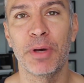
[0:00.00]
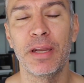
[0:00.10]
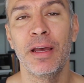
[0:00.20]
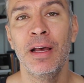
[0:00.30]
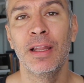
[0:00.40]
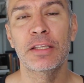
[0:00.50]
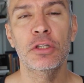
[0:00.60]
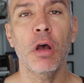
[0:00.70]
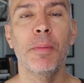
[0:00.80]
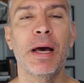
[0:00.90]
But let's
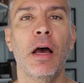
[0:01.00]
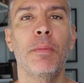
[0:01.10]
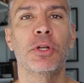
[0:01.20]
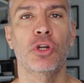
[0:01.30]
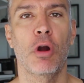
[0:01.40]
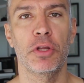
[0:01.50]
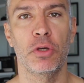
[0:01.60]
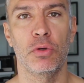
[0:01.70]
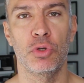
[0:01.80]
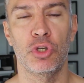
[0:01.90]
talk about how much
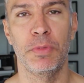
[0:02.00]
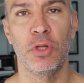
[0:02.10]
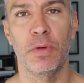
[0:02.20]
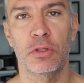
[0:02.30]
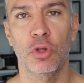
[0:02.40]
cardio you should be doing.